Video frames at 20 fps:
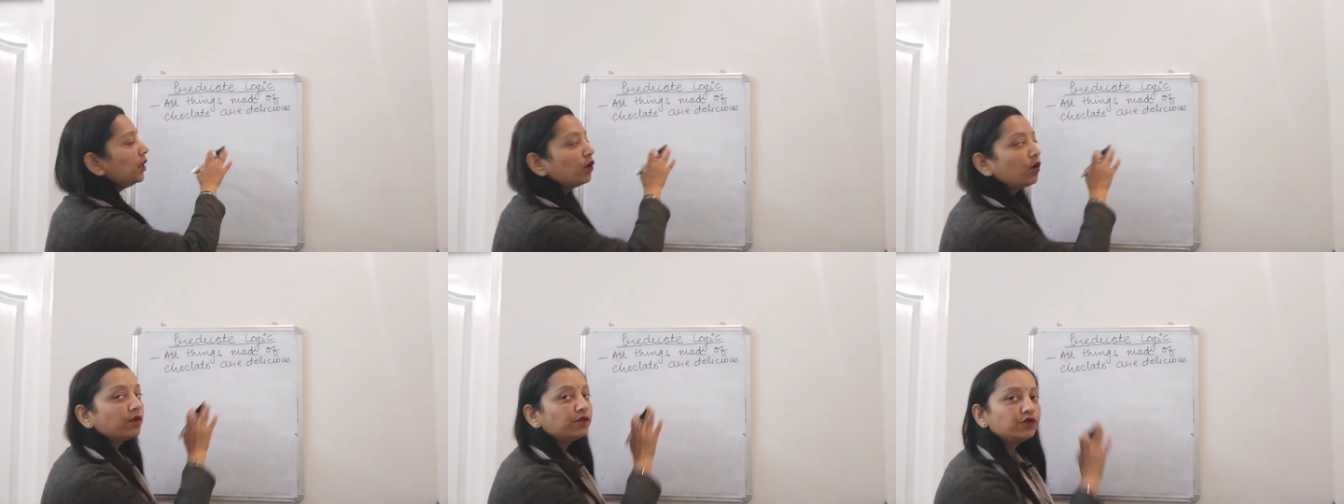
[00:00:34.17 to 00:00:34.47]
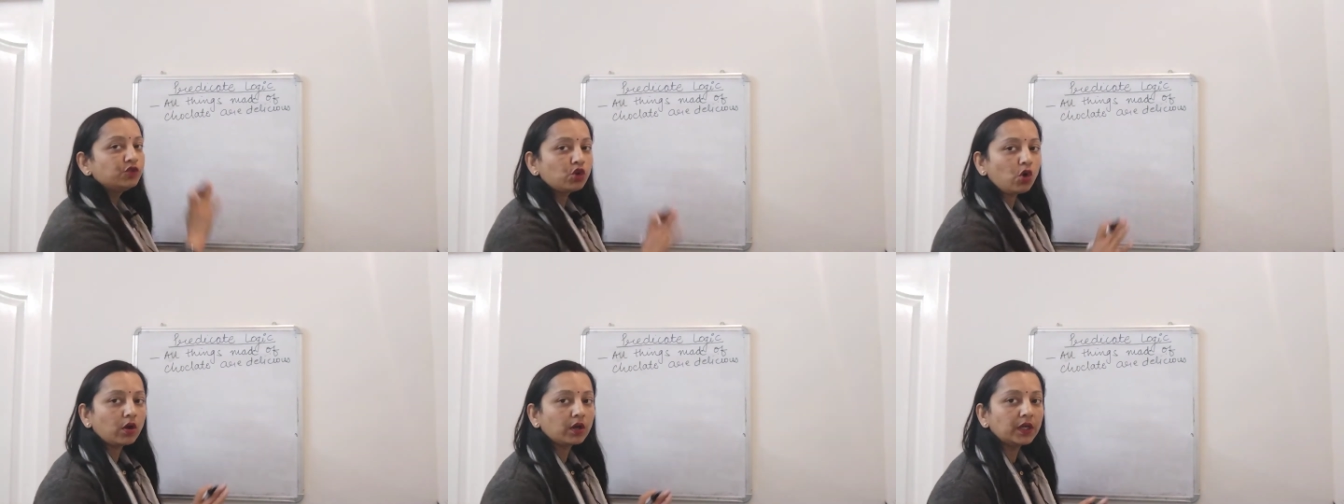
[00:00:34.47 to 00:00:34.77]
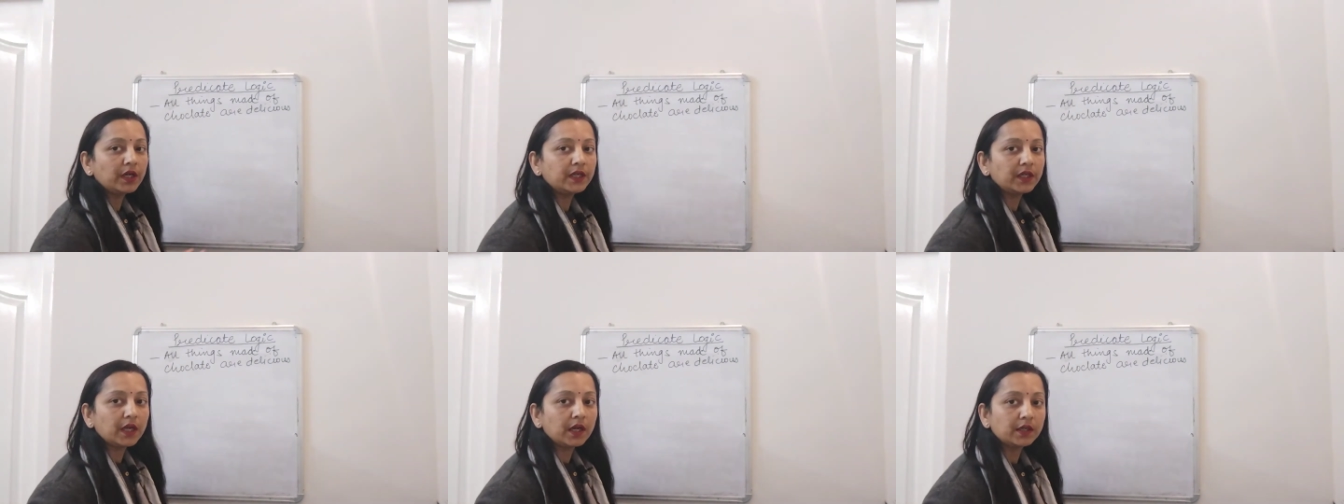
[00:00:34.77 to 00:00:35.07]
of
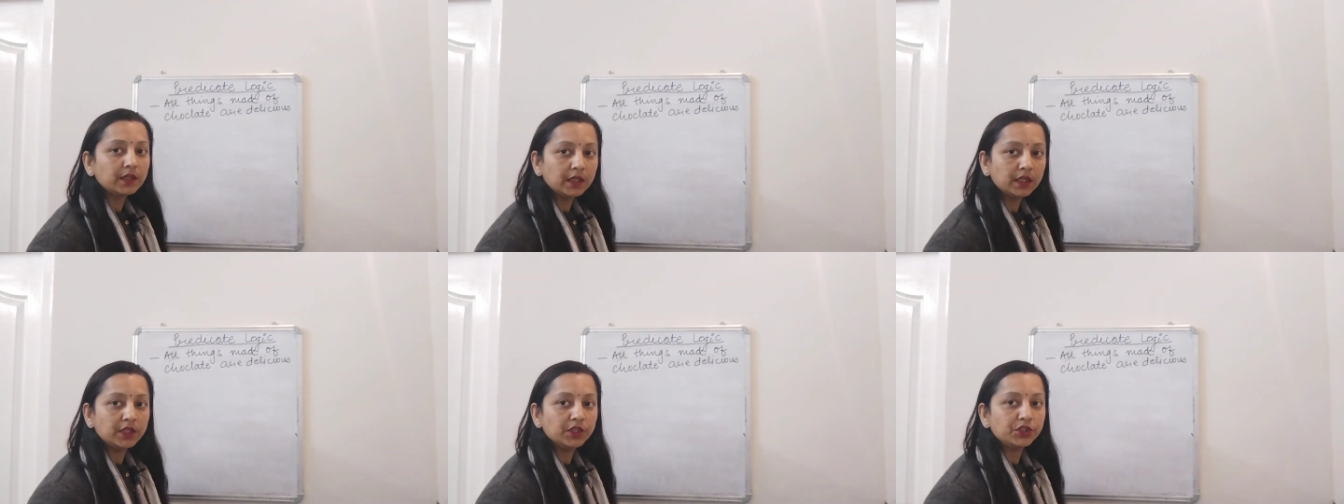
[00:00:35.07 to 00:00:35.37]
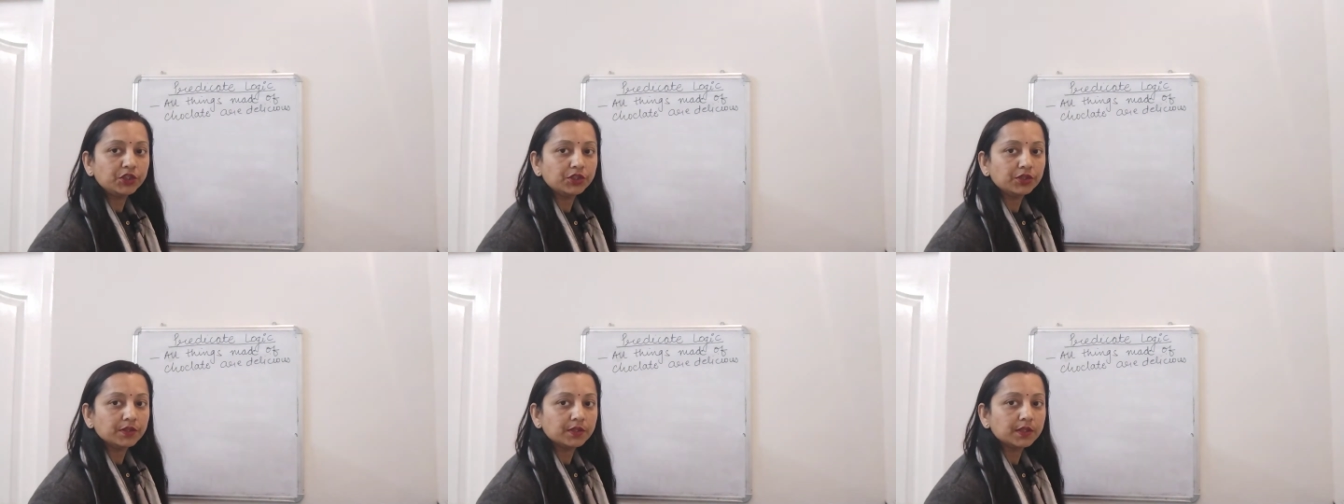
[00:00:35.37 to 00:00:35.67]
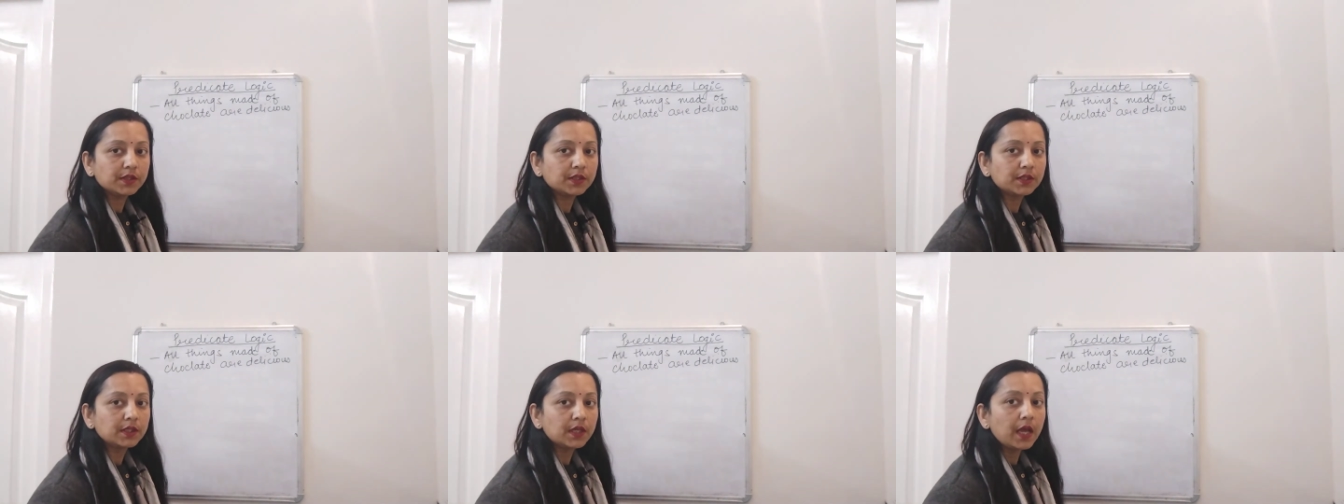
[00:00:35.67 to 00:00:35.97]
chocolate are
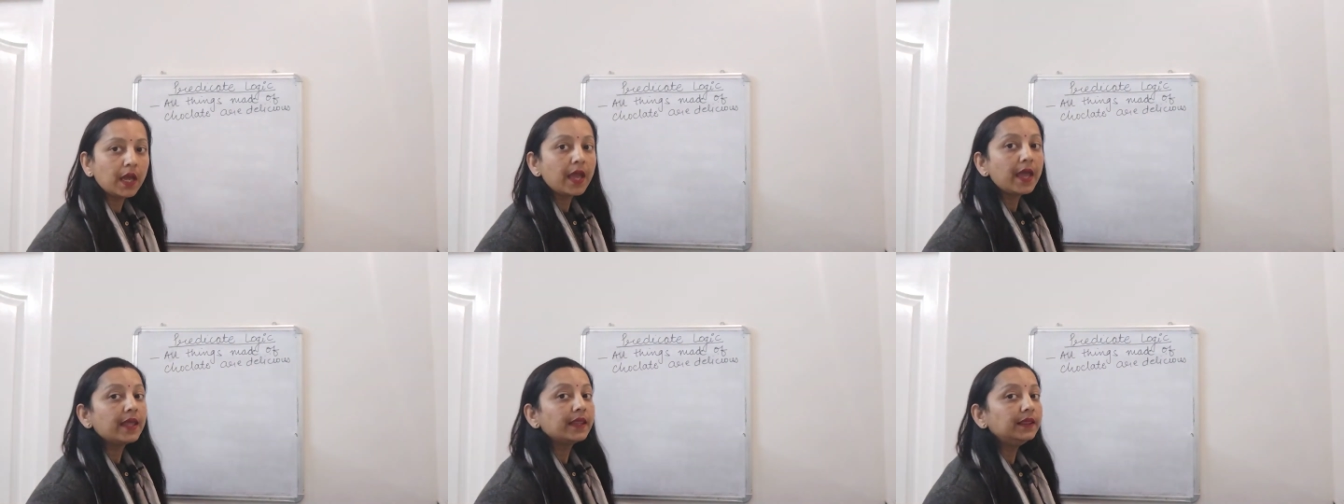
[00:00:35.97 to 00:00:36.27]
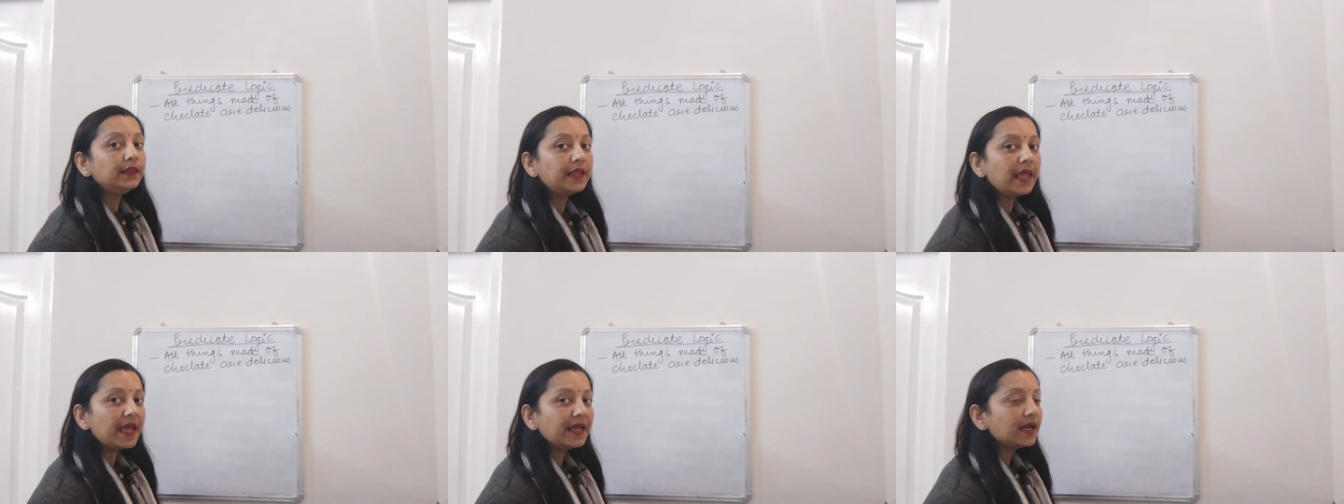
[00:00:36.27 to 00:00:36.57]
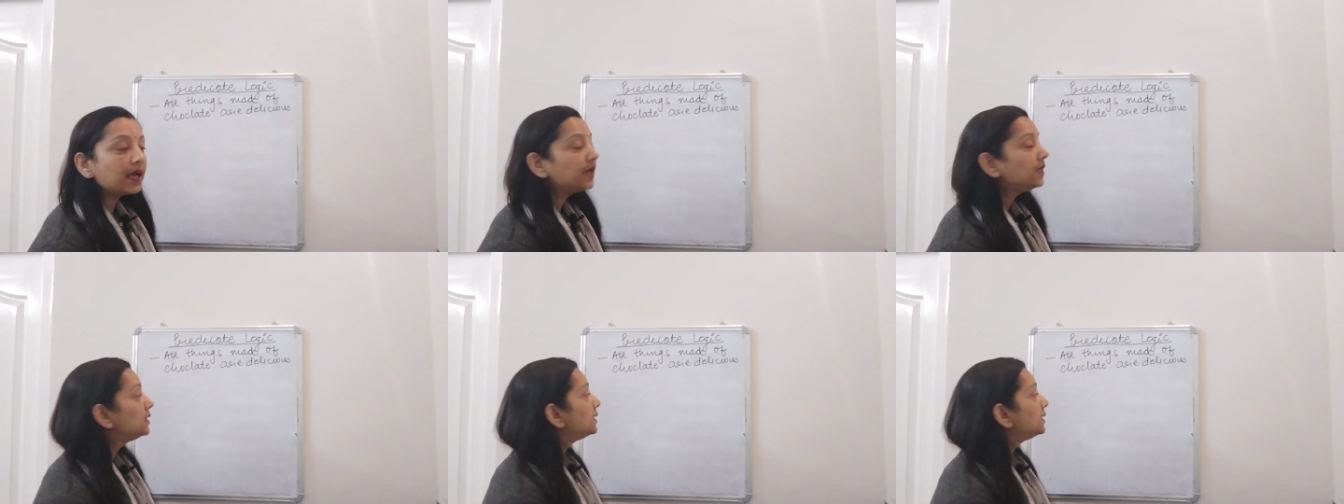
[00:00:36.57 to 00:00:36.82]
delicious. Then I